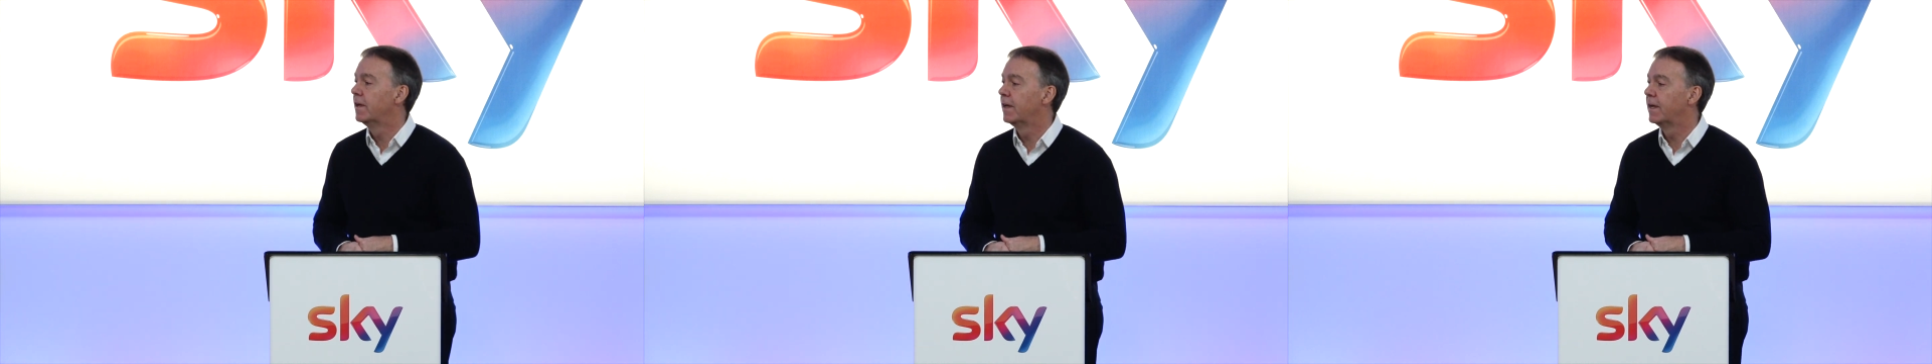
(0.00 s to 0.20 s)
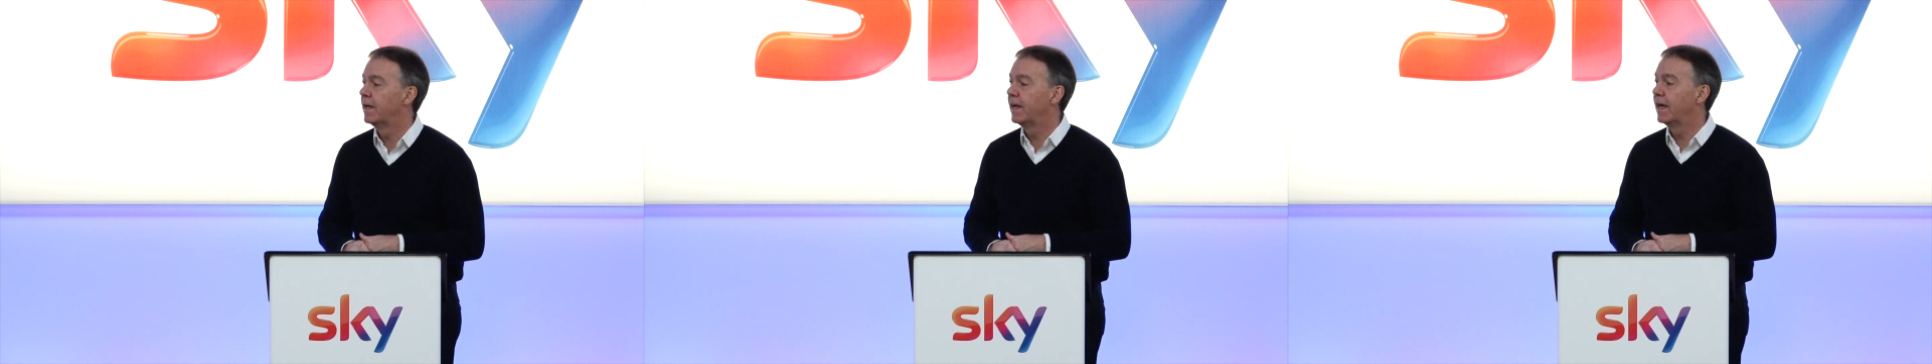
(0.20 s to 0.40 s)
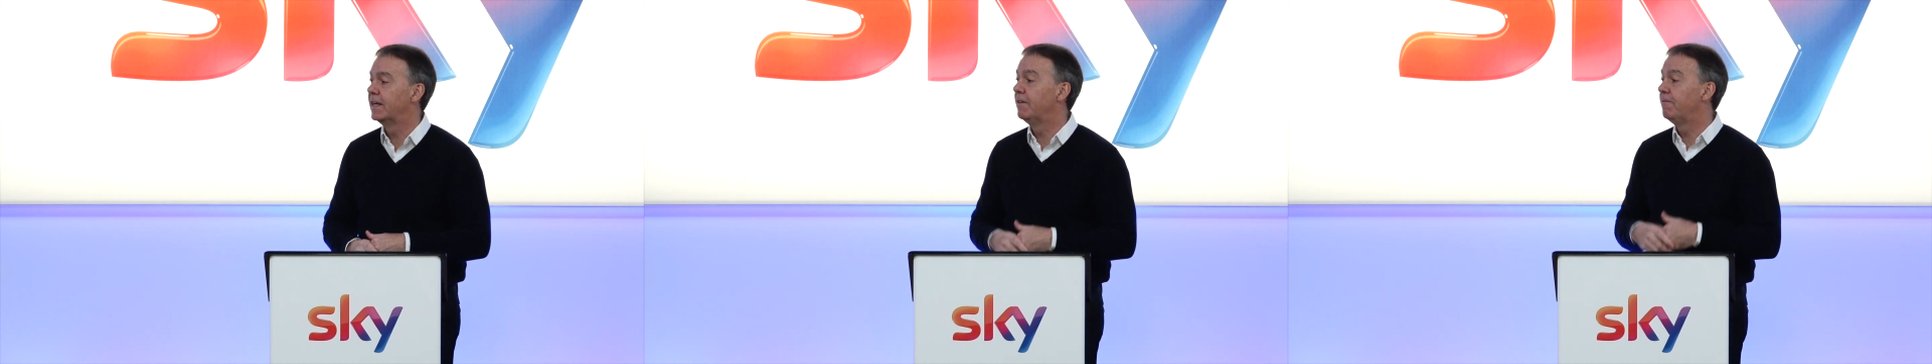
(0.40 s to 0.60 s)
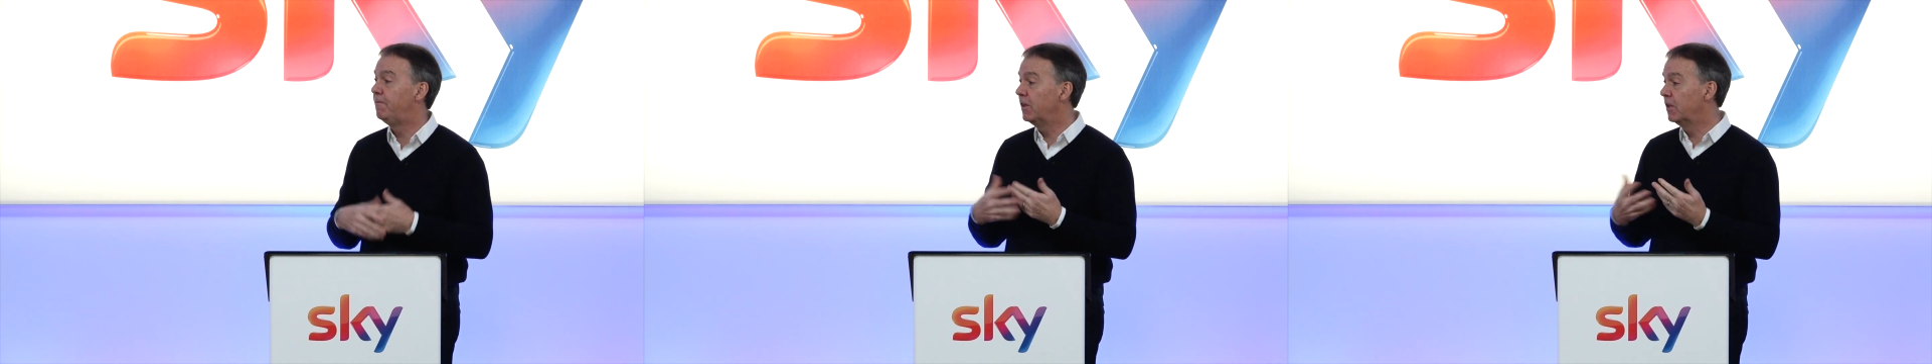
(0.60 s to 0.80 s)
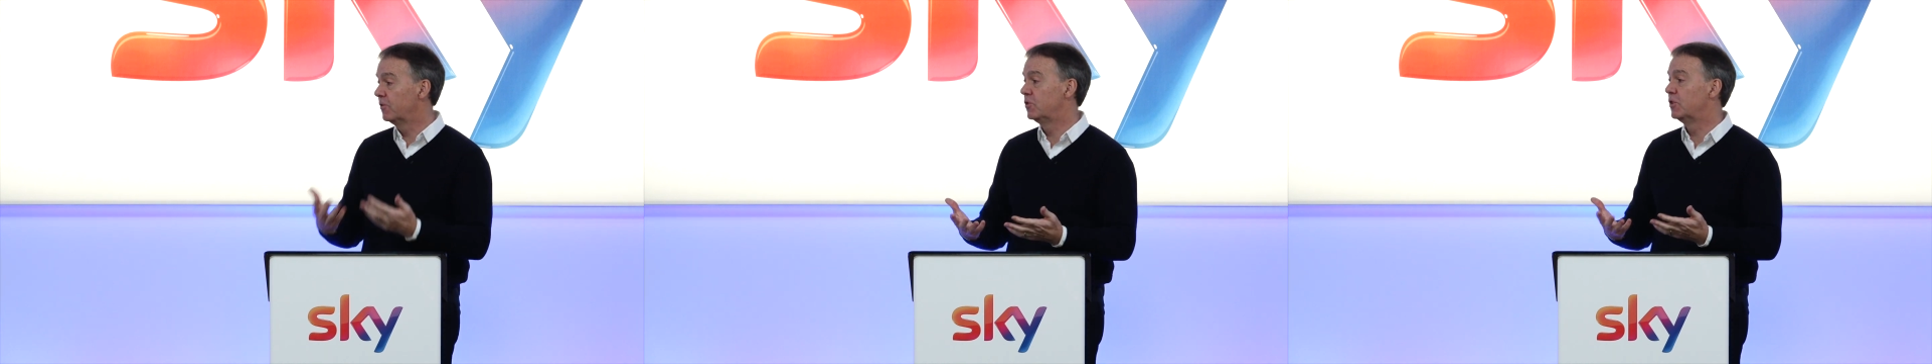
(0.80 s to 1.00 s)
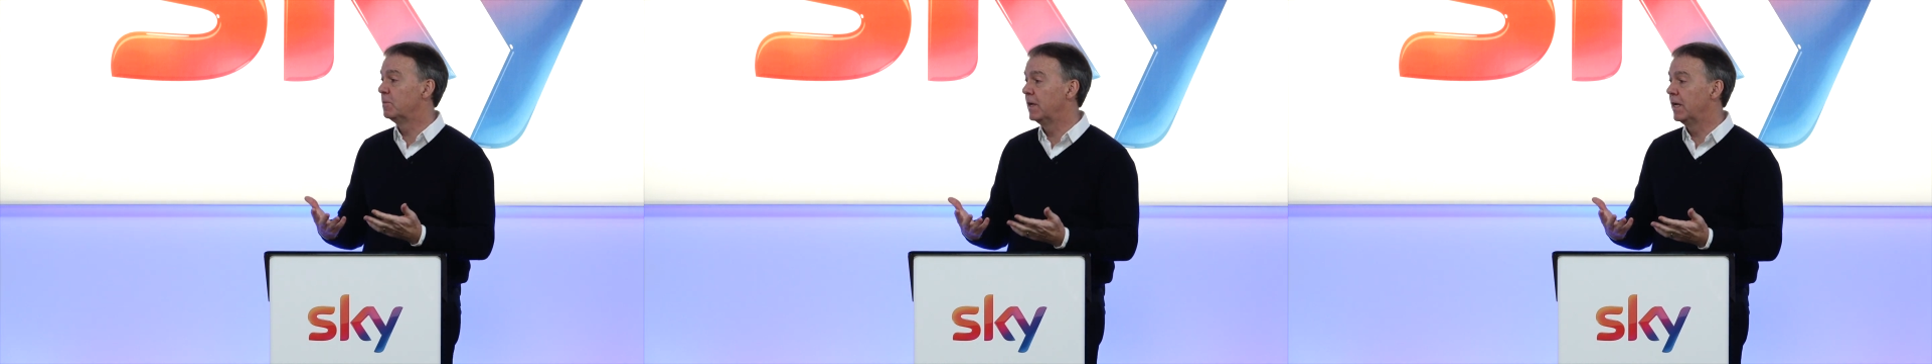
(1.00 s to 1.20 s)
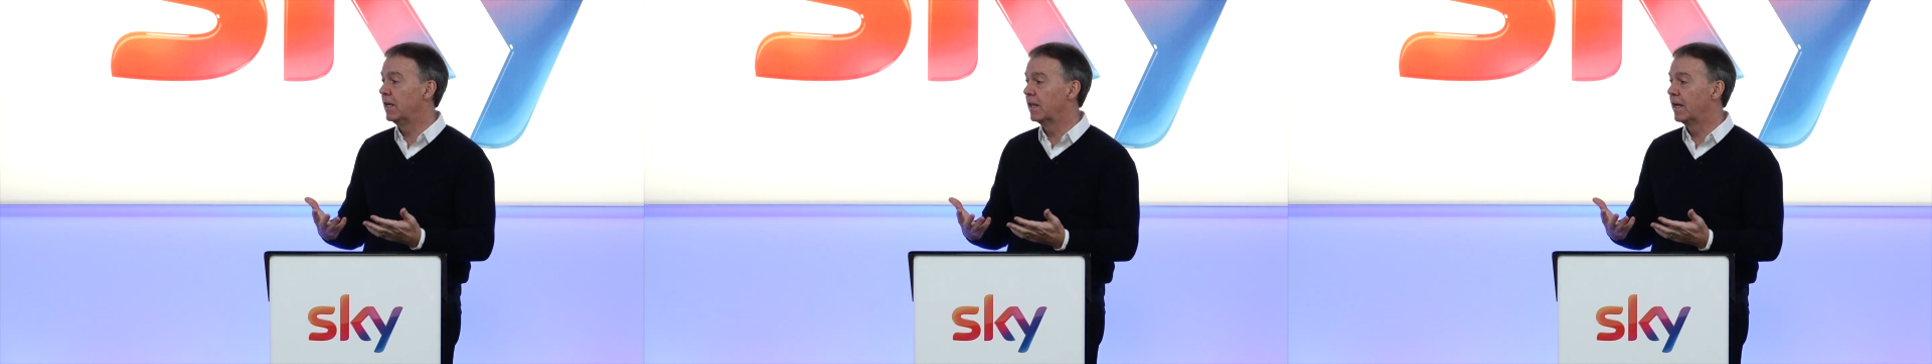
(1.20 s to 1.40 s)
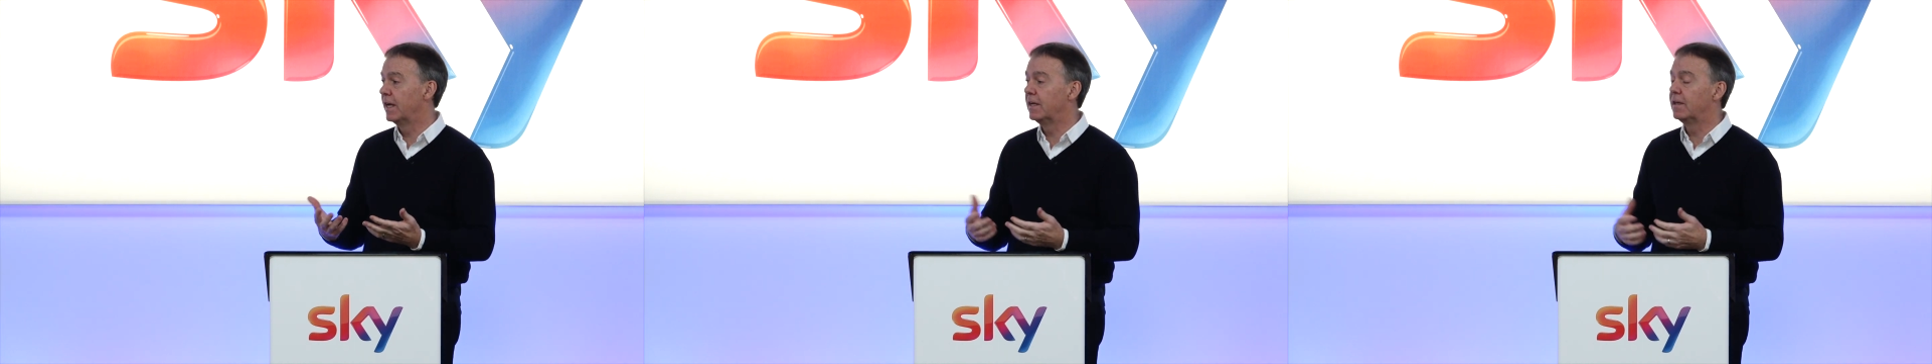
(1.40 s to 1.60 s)
And it feels to me
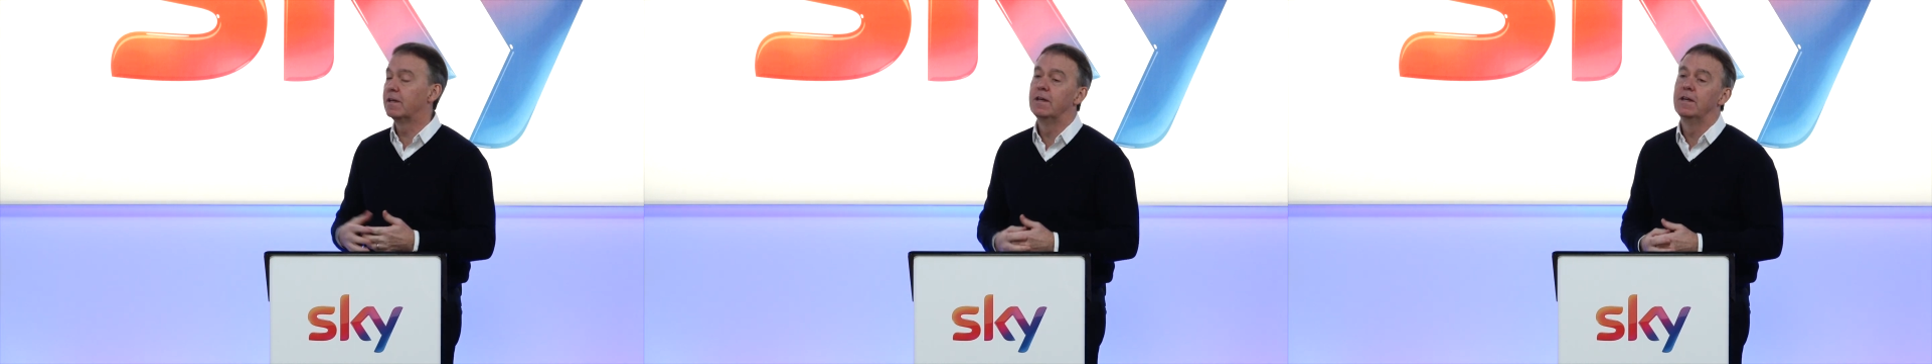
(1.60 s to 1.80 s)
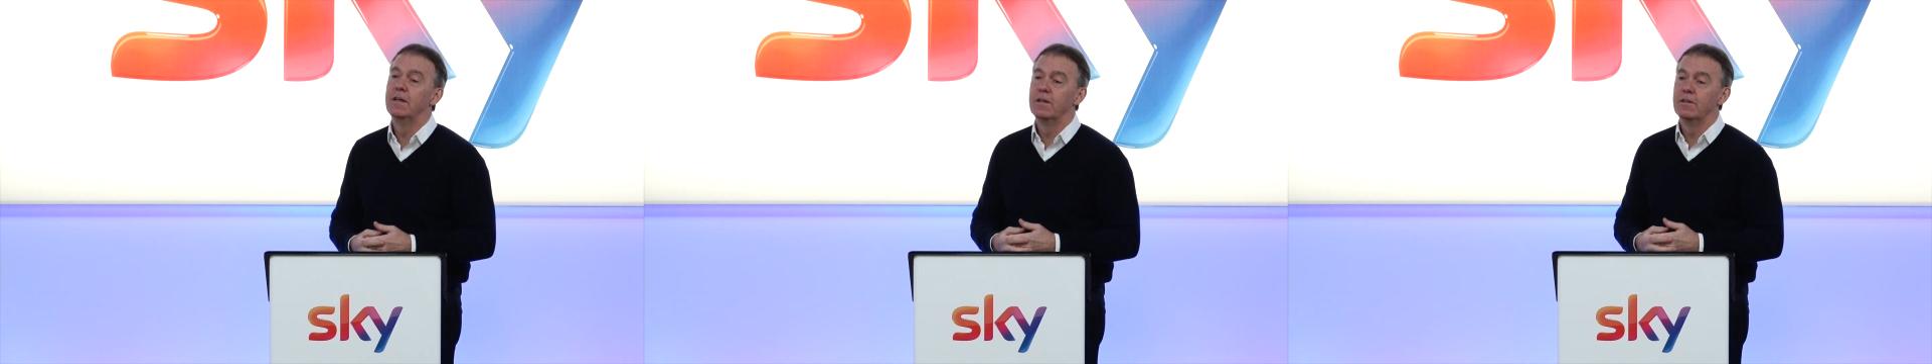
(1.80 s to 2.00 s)
like